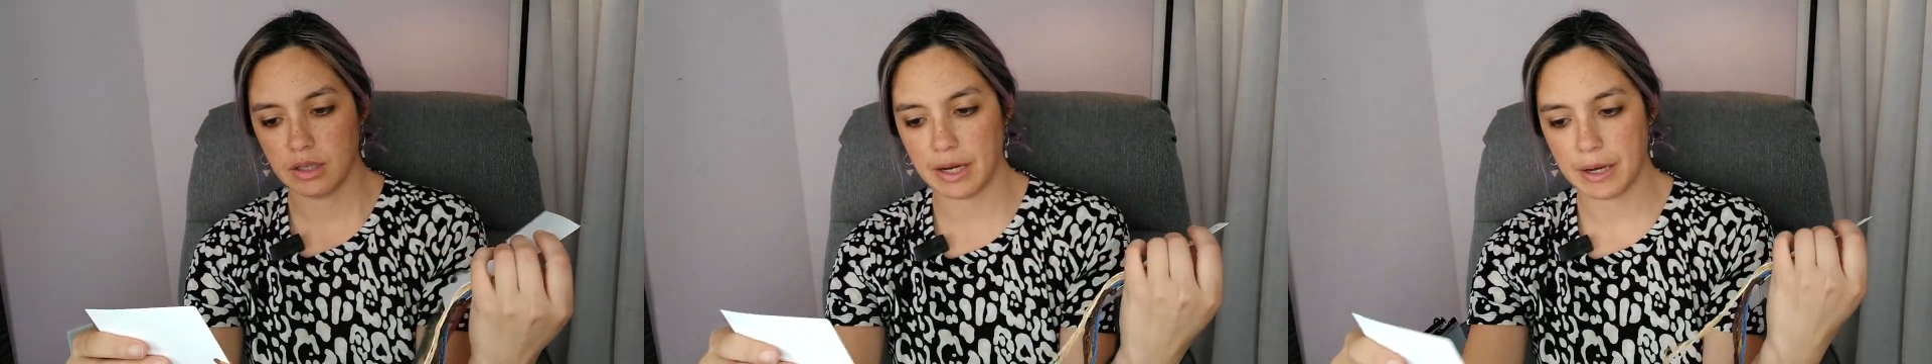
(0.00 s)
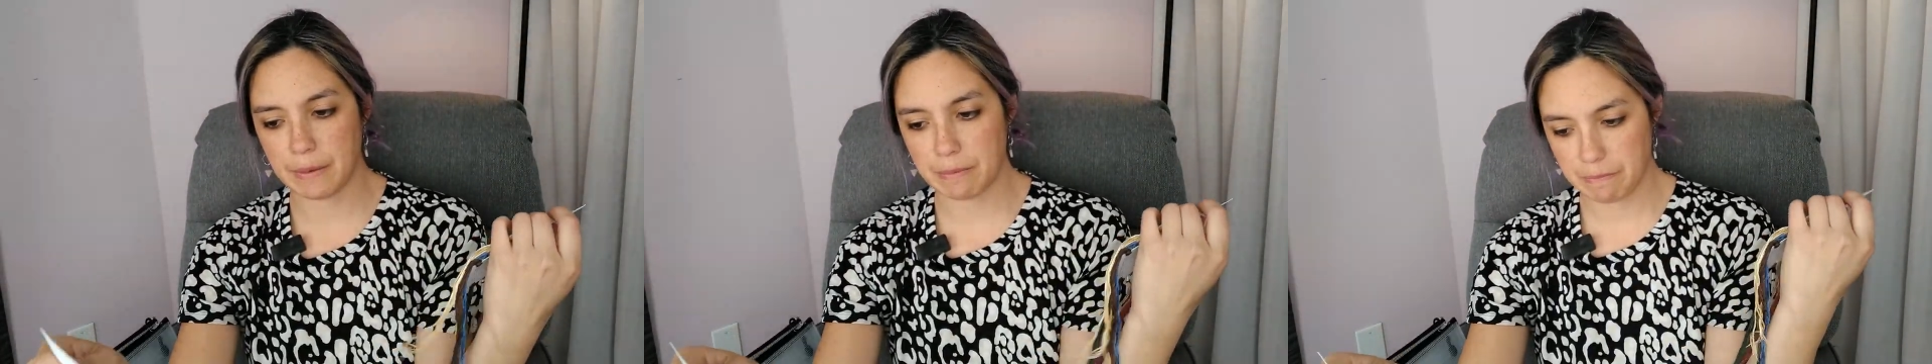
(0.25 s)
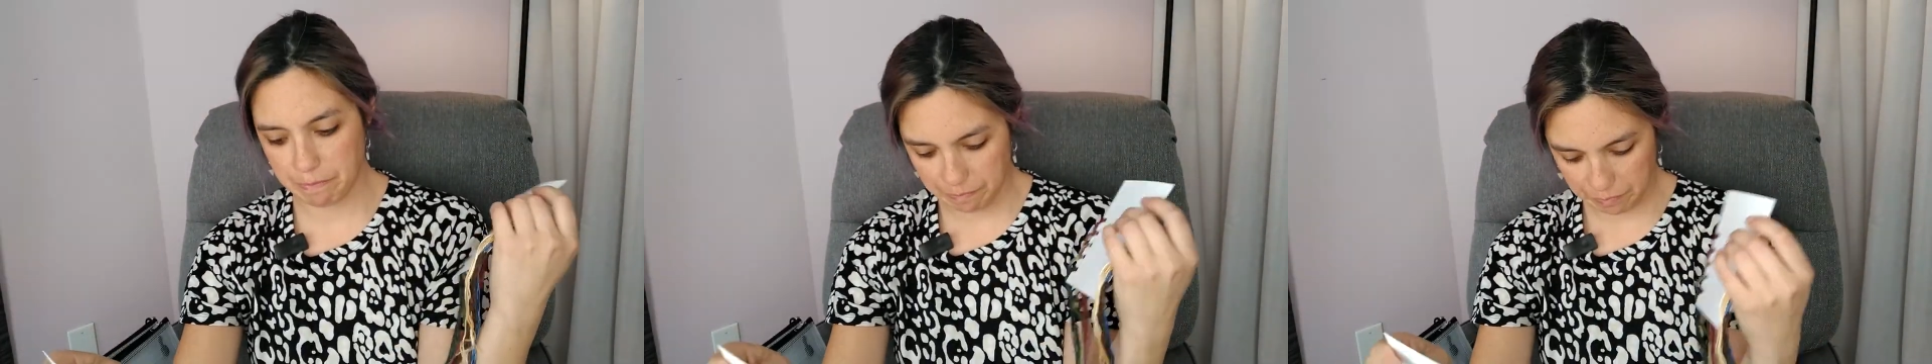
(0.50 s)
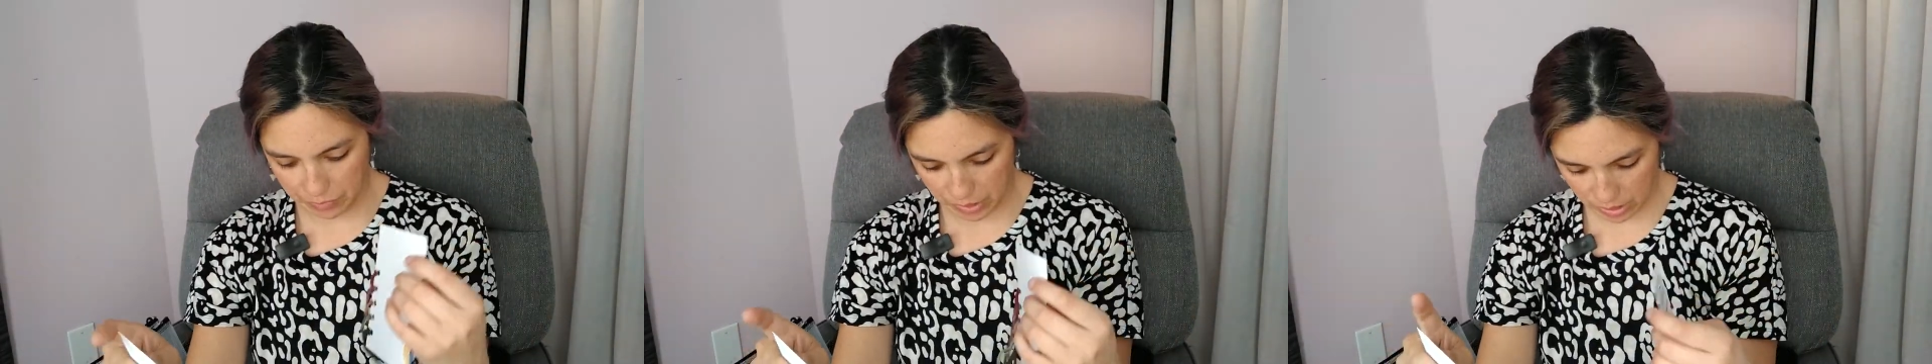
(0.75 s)
And
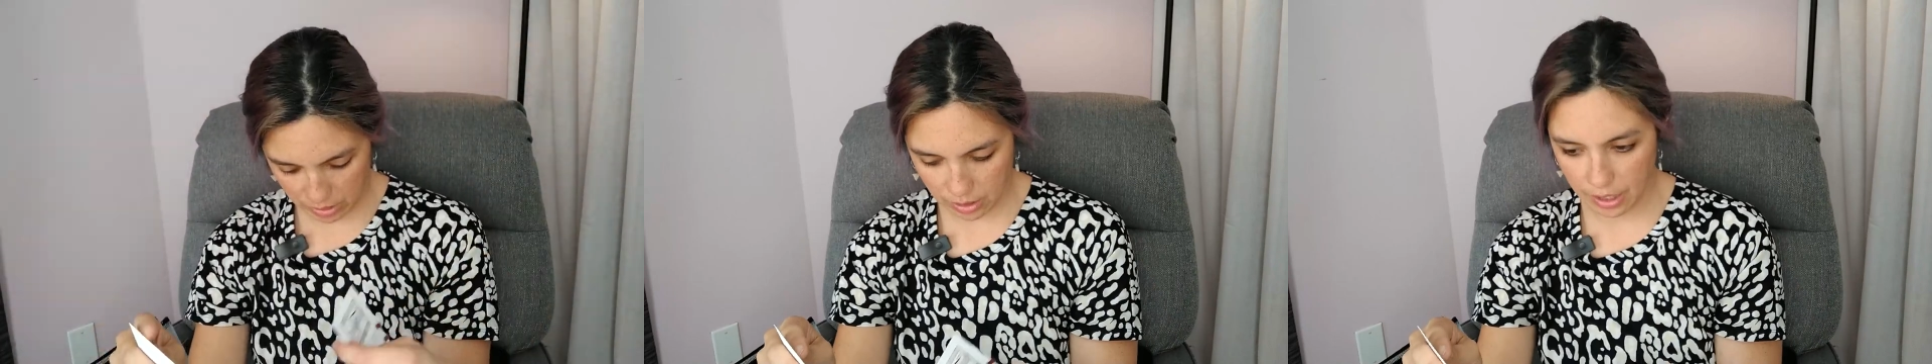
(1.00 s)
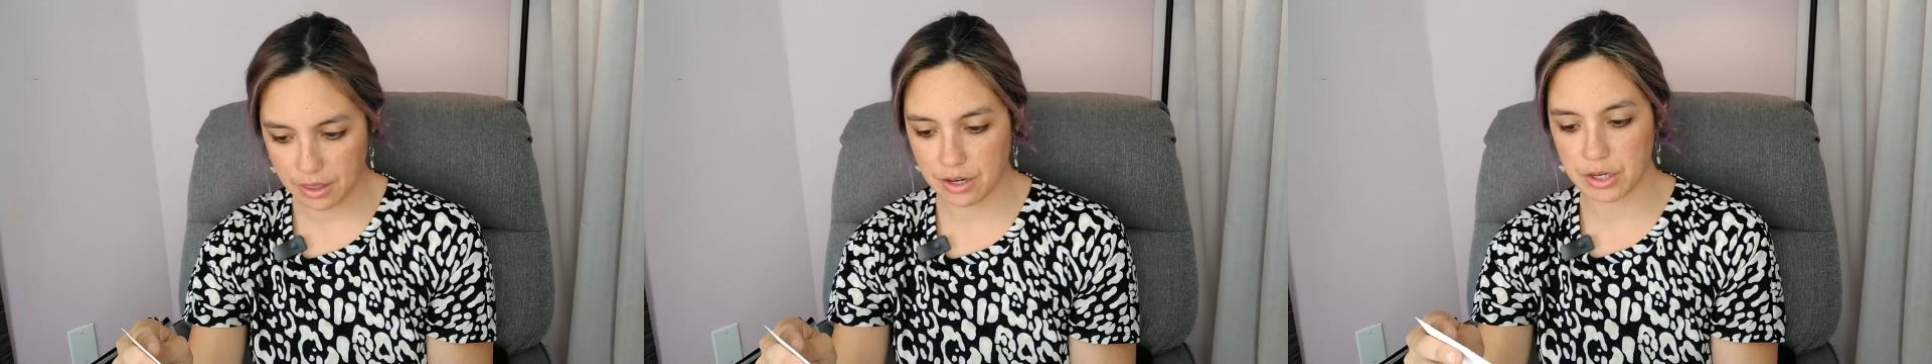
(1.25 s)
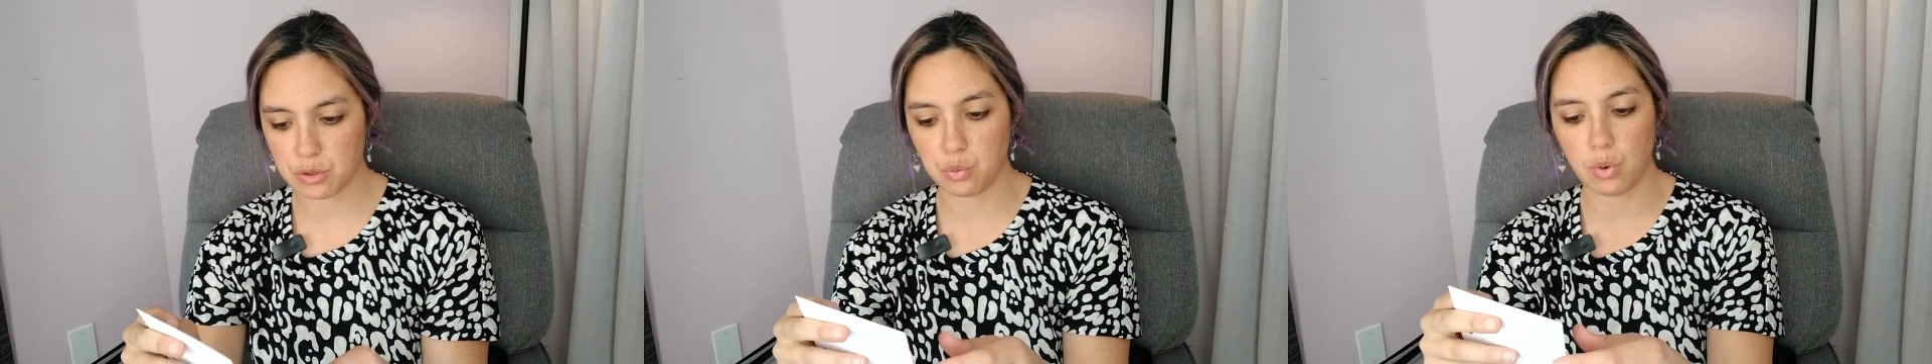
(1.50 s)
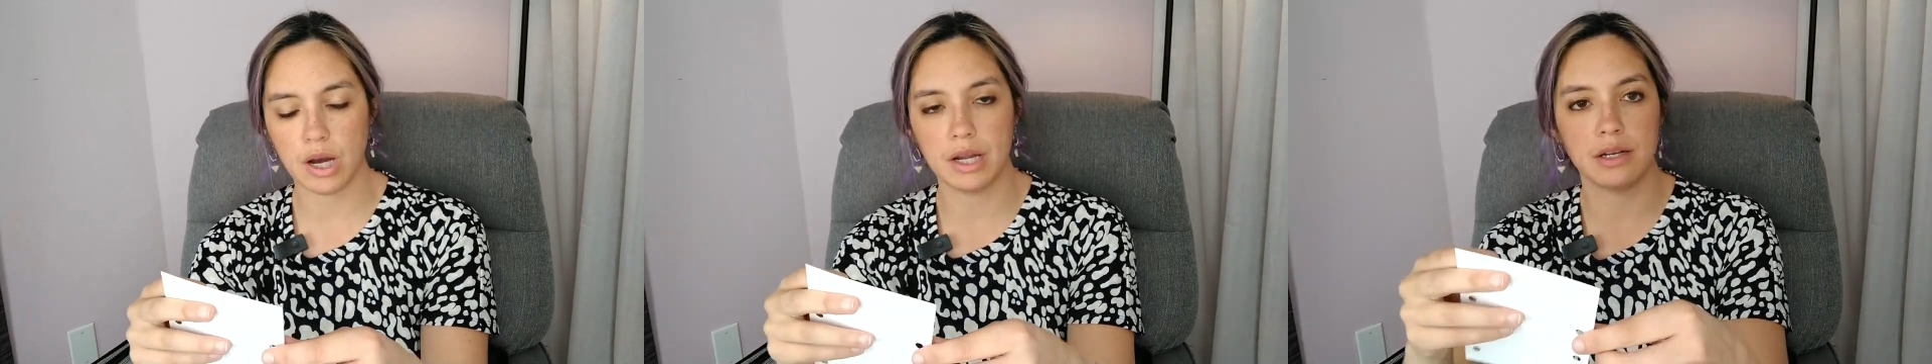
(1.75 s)
there is
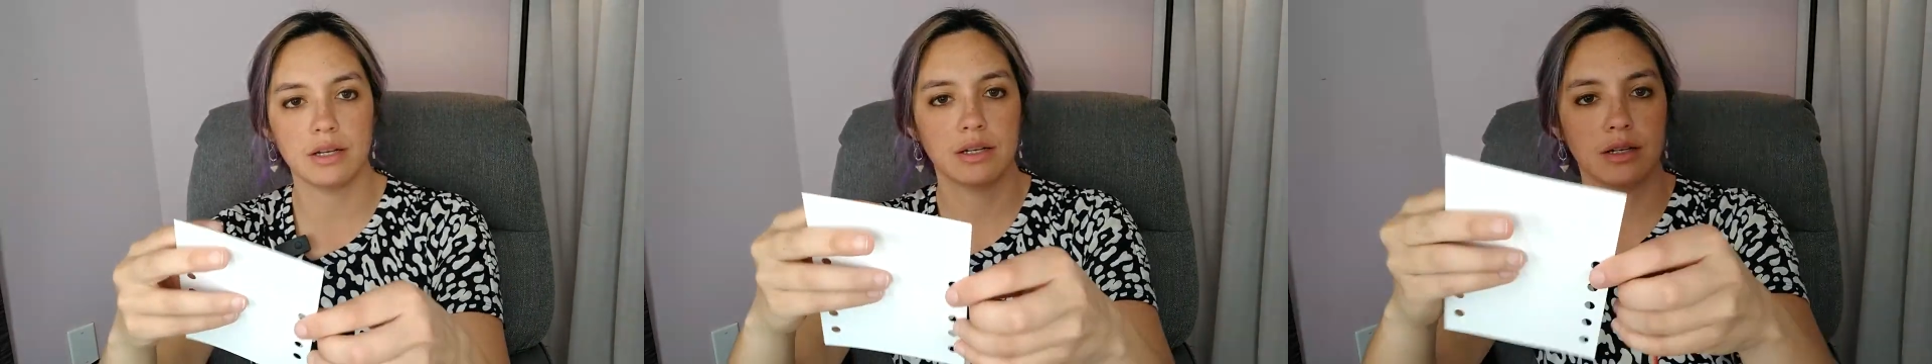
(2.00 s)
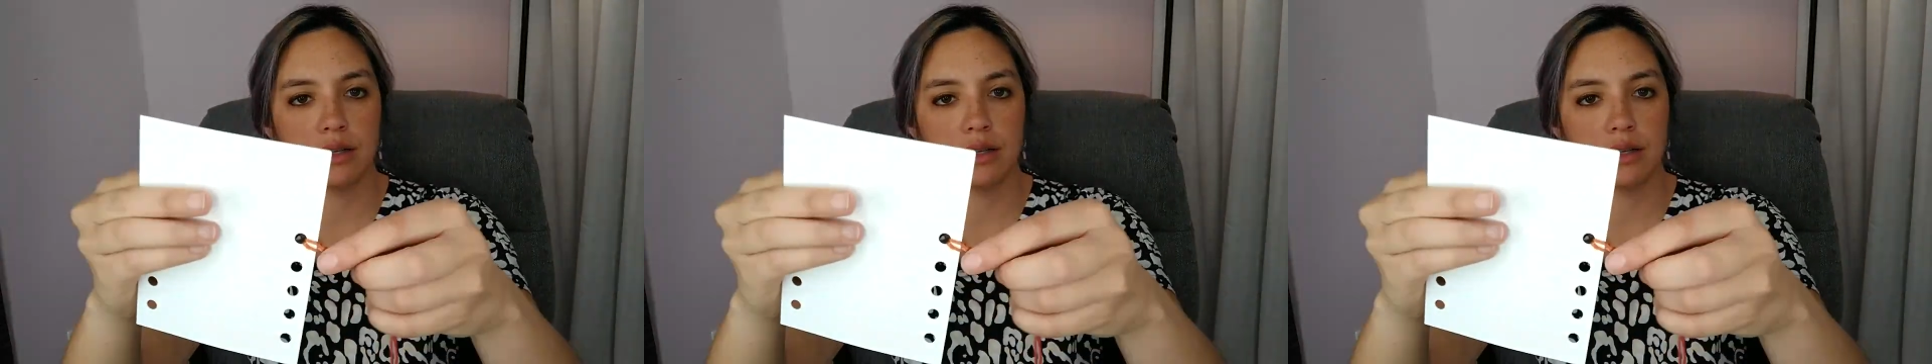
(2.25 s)
one,